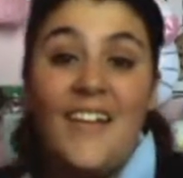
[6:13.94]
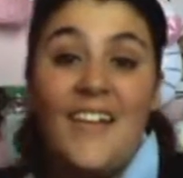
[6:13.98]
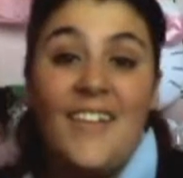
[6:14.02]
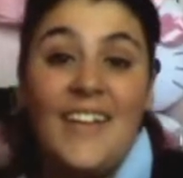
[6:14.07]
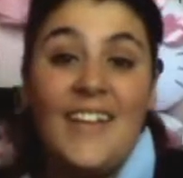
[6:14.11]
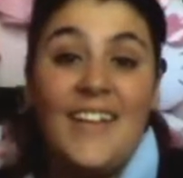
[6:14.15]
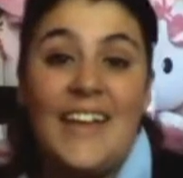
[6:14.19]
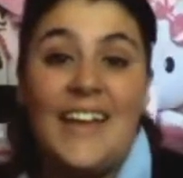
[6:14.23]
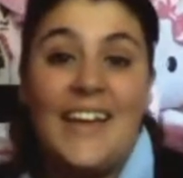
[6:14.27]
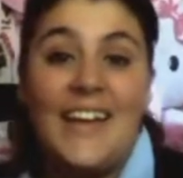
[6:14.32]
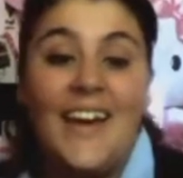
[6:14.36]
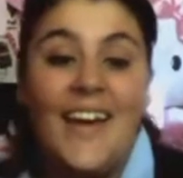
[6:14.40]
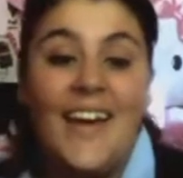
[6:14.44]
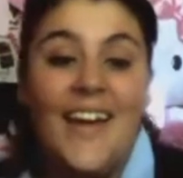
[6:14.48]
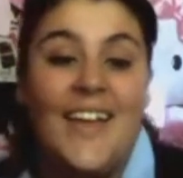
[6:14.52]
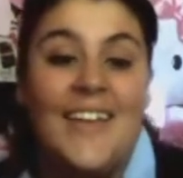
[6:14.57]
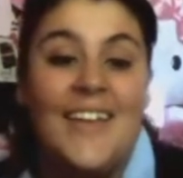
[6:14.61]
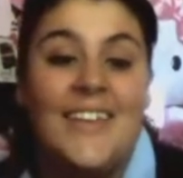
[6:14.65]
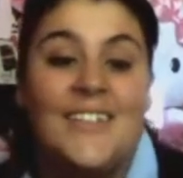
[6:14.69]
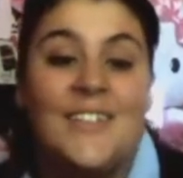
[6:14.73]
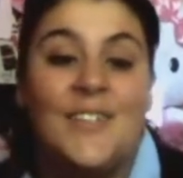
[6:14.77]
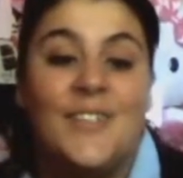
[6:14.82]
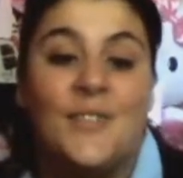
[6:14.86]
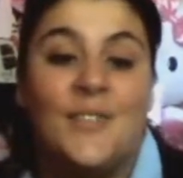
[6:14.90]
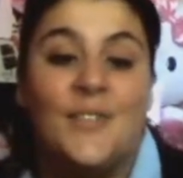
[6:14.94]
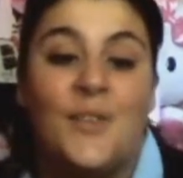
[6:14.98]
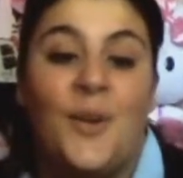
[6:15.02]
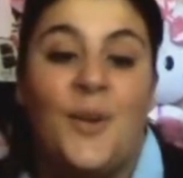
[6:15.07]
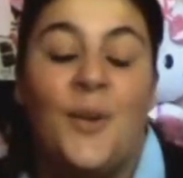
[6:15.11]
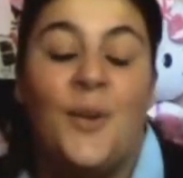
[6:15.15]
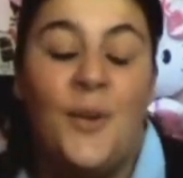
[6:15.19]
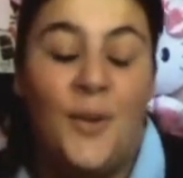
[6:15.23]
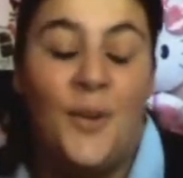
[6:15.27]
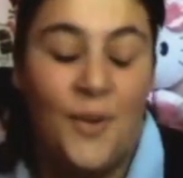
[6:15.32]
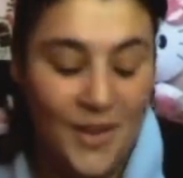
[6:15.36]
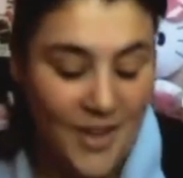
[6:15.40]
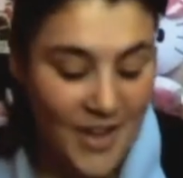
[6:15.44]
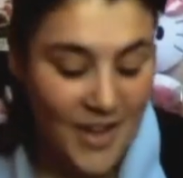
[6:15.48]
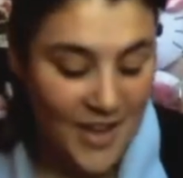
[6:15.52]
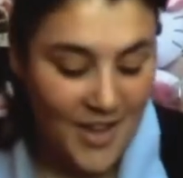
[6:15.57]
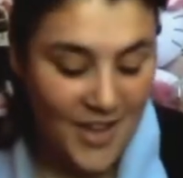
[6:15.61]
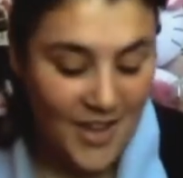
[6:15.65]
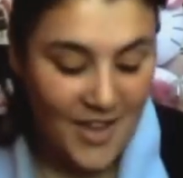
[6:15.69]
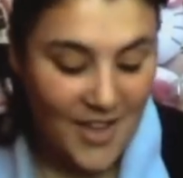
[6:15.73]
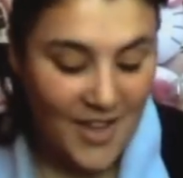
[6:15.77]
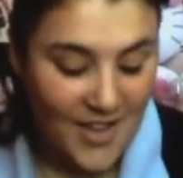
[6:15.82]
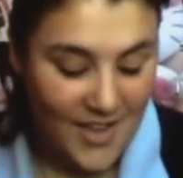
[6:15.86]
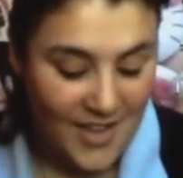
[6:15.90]
Okay guys, so
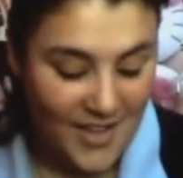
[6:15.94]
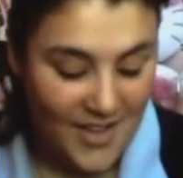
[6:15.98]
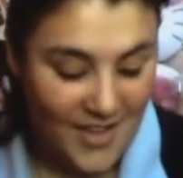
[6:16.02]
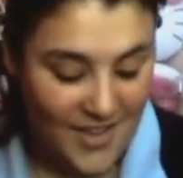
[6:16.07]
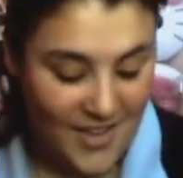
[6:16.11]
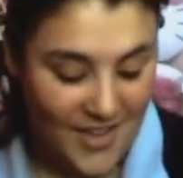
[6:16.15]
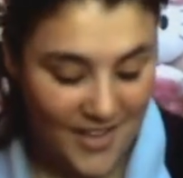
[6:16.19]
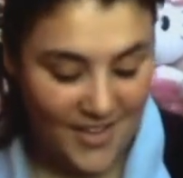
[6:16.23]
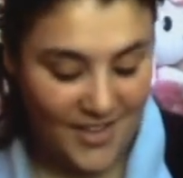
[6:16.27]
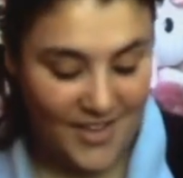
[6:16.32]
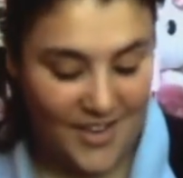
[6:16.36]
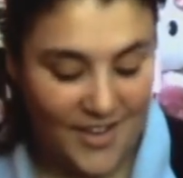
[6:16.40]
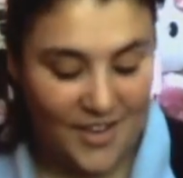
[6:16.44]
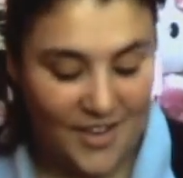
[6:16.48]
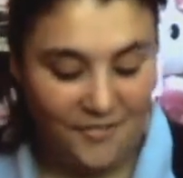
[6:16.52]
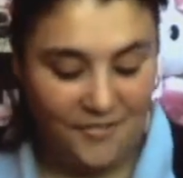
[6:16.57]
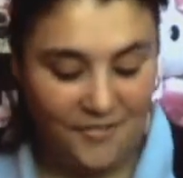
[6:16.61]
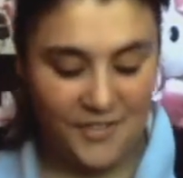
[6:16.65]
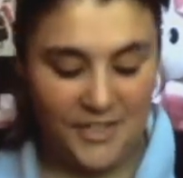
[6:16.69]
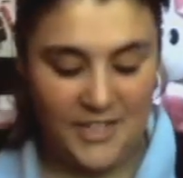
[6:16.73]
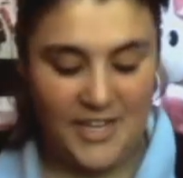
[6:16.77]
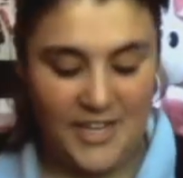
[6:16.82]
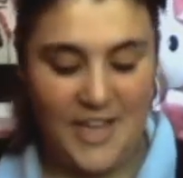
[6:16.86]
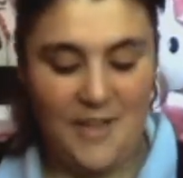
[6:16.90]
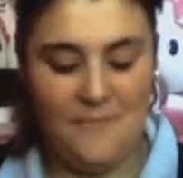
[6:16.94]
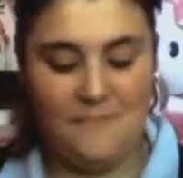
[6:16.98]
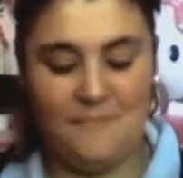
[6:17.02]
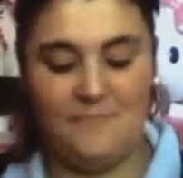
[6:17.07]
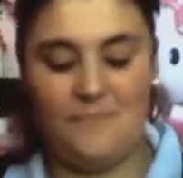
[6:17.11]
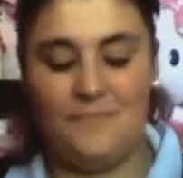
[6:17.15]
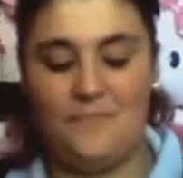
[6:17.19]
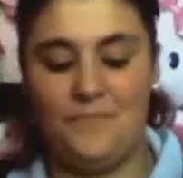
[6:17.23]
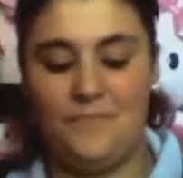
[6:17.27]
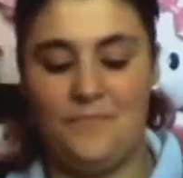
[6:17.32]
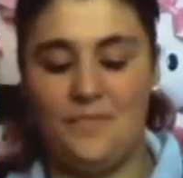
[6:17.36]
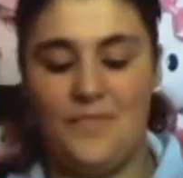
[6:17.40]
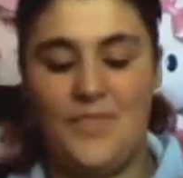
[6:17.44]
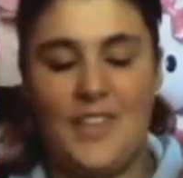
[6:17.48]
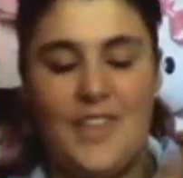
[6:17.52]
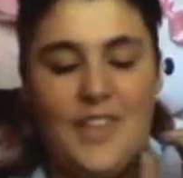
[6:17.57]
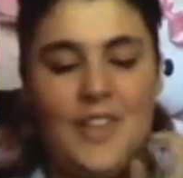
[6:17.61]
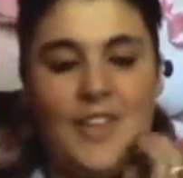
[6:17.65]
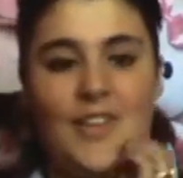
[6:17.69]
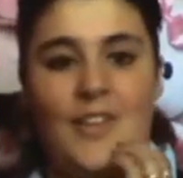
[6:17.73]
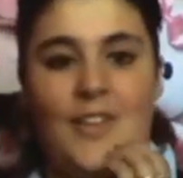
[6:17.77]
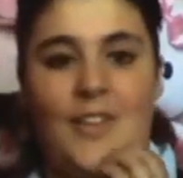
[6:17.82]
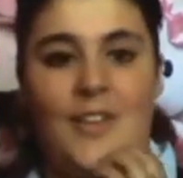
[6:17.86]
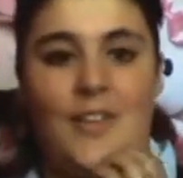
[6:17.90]
I've done that
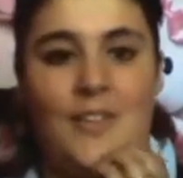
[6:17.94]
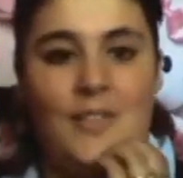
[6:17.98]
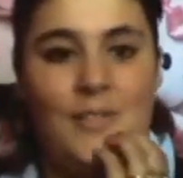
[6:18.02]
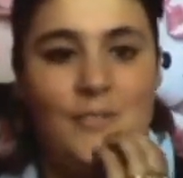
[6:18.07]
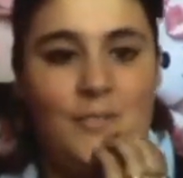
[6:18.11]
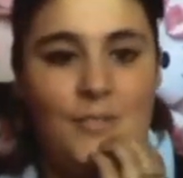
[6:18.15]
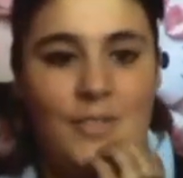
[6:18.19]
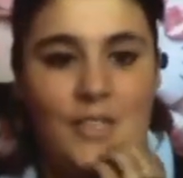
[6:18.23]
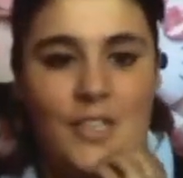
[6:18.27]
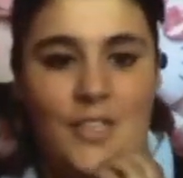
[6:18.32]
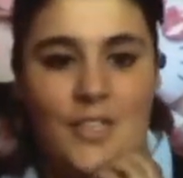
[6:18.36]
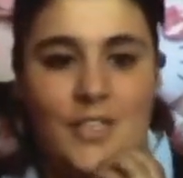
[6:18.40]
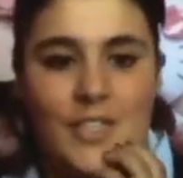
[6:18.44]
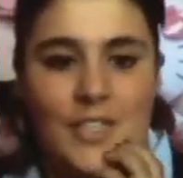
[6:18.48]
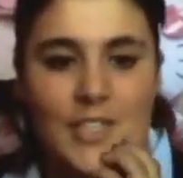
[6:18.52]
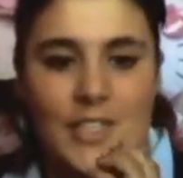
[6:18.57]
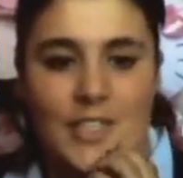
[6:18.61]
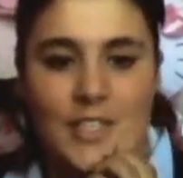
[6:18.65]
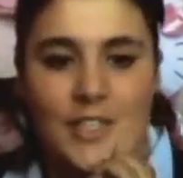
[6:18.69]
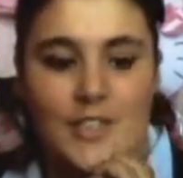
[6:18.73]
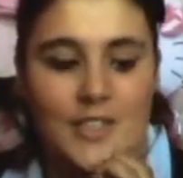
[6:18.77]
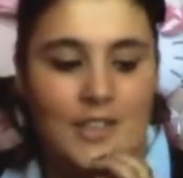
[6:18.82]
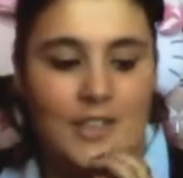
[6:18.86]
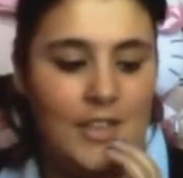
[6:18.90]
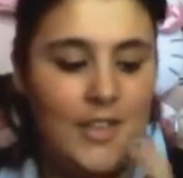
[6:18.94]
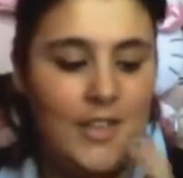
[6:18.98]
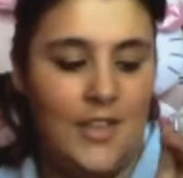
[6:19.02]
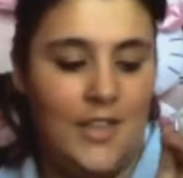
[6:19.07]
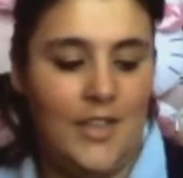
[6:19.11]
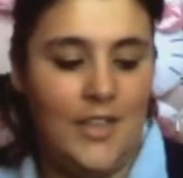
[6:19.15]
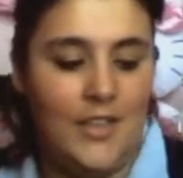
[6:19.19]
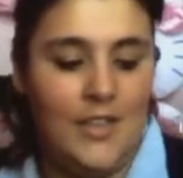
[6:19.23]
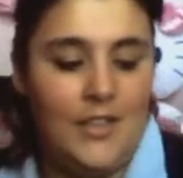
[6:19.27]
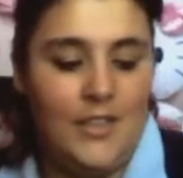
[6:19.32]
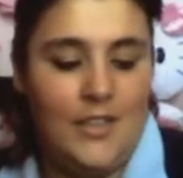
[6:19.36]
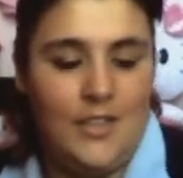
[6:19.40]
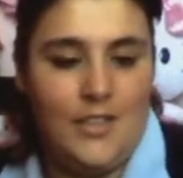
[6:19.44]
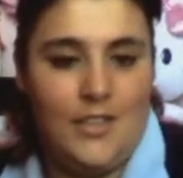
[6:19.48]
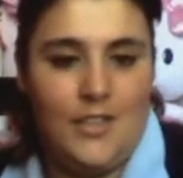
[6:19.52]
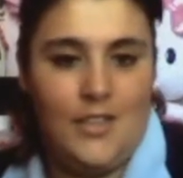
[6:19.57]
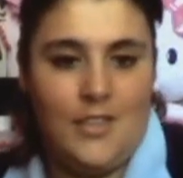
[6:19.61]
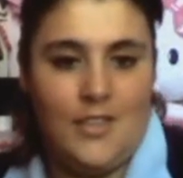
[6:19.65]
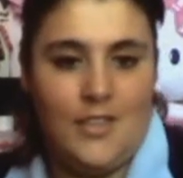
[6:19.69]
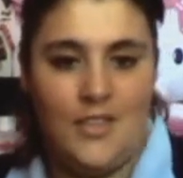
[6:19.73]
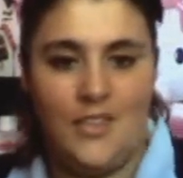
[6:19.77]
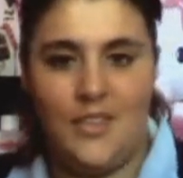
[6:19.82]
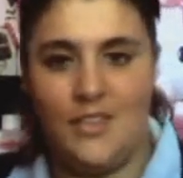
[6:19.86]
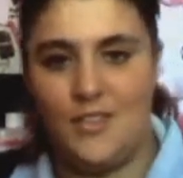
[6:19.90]
um, using the
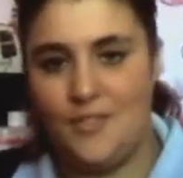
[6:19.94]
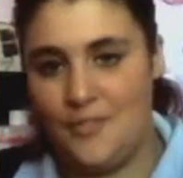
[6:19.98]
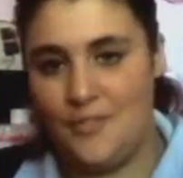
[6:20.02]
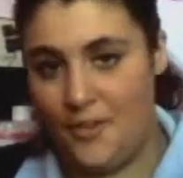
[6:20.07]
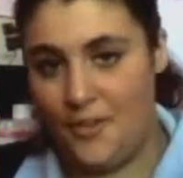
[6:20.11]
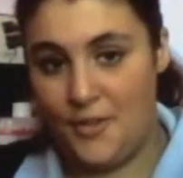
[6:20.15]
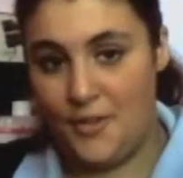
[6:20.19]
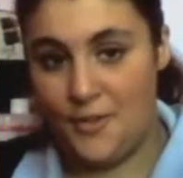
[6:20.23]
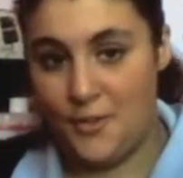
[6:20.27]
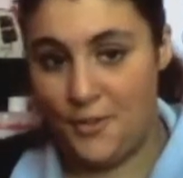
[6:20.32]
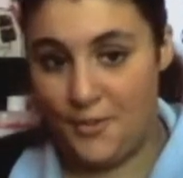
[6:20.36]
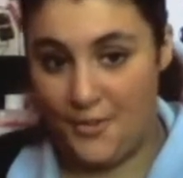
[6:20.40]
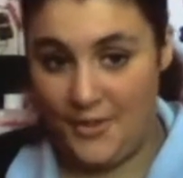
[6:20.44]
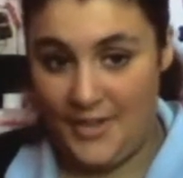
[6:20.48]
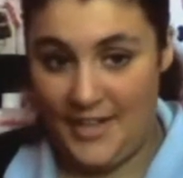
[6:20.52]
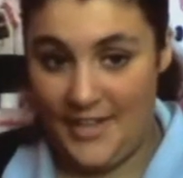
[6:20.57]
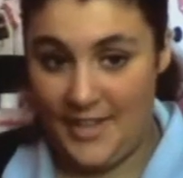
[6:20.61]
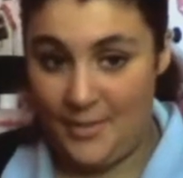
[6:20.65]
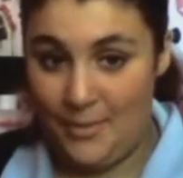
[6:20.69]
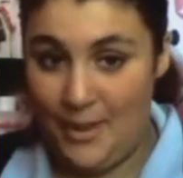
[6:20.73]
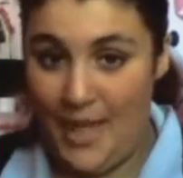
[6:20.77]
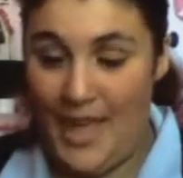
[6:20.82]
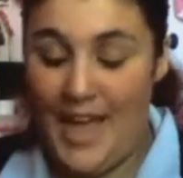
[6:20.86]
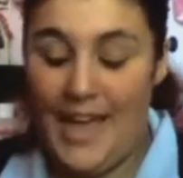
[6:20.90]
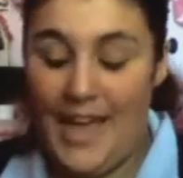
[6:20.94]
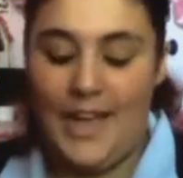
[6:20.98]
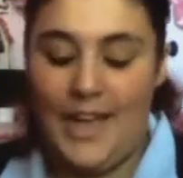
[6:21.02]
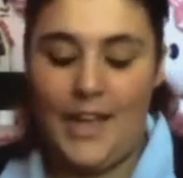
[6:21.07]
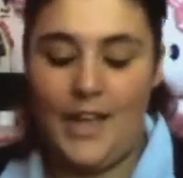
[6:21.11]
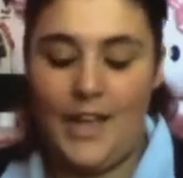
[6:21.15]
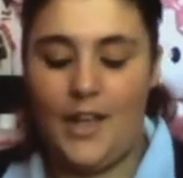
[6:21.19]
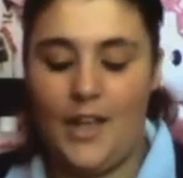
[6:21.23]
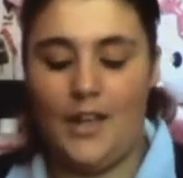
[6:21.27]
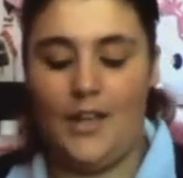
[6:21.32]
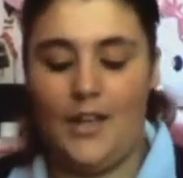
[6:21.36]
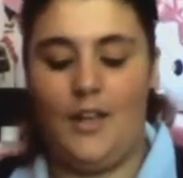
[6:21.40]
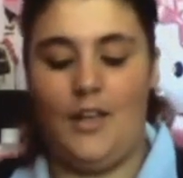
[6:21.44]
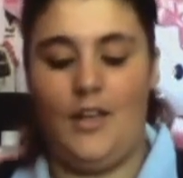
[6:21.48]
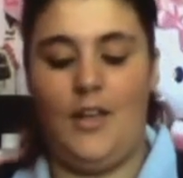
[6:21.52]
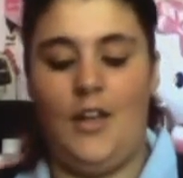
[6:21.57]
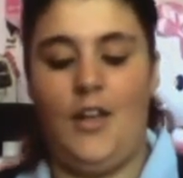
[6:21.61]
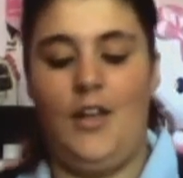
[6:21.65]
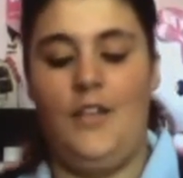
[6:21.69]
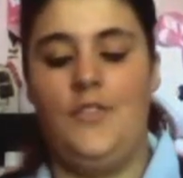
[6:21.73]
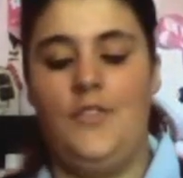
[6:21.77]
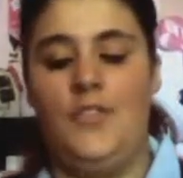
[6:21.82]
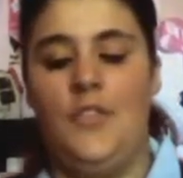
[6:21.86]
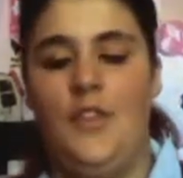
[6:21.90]
dotting tool and the black.
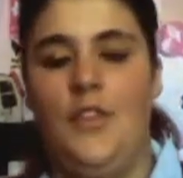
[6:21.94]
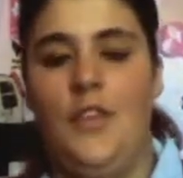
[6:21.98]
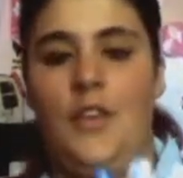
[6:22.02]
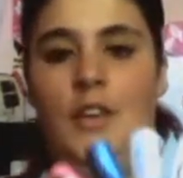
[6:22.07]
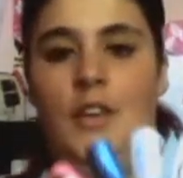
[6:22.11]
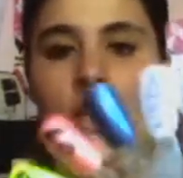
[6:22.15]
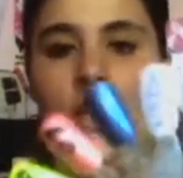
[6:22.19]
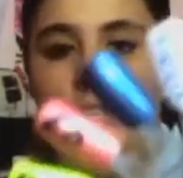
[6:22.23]
I've done